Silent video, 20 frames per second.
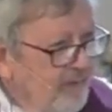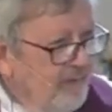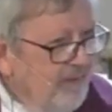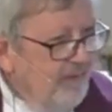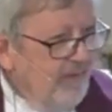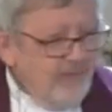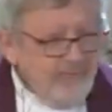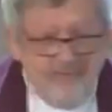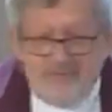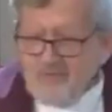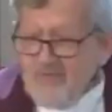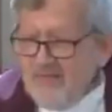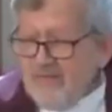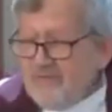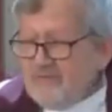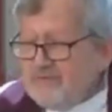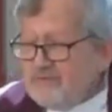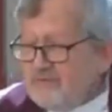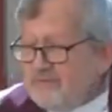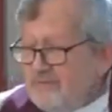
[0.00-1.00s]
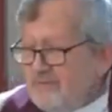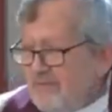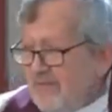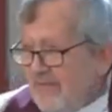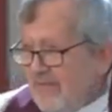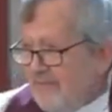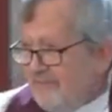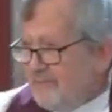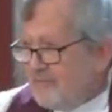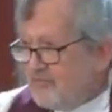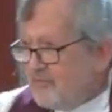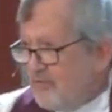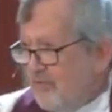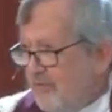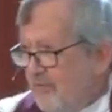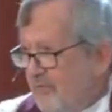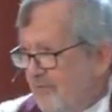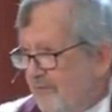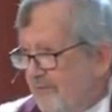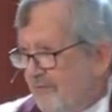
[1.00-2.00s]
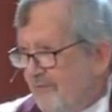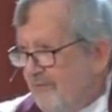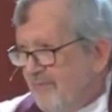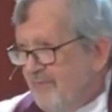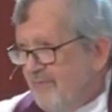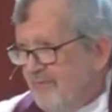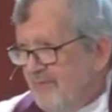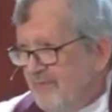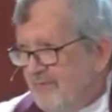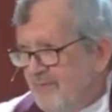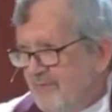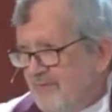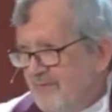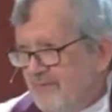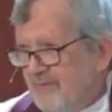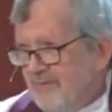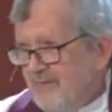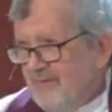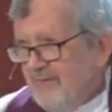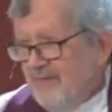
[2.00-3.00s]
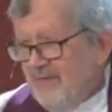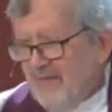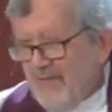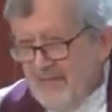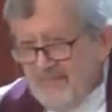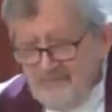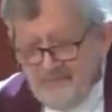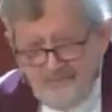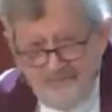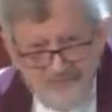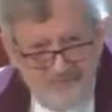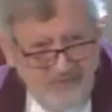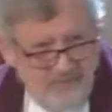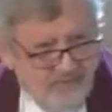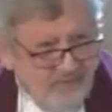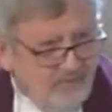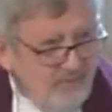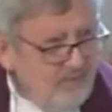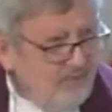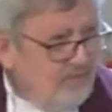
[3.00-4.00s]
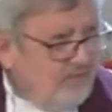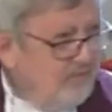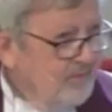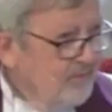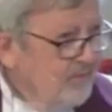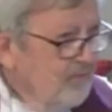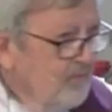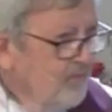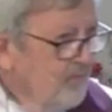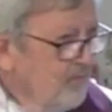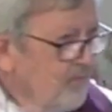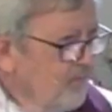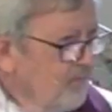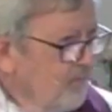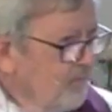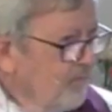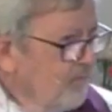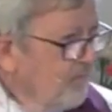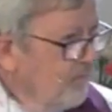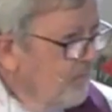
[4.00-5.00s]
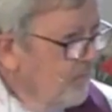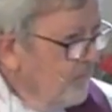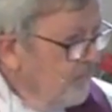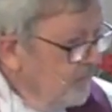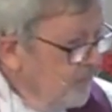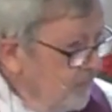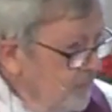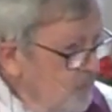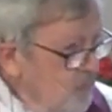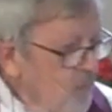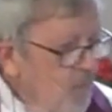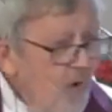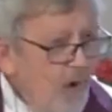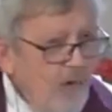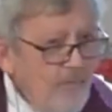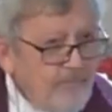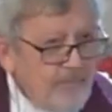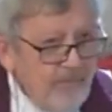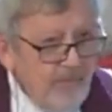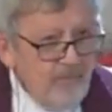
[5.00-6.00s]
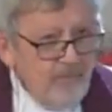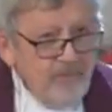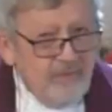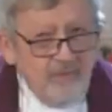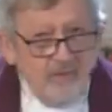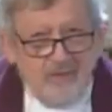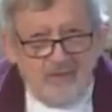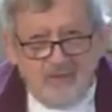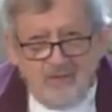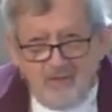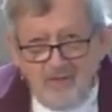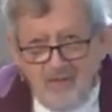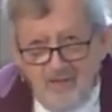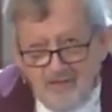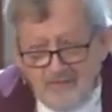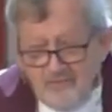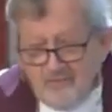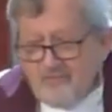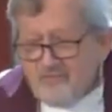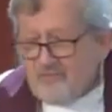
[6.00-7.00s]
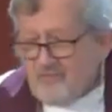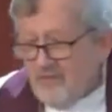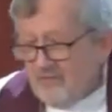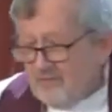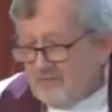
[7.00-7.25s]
And this angel came to her and said, you are bearing God's son.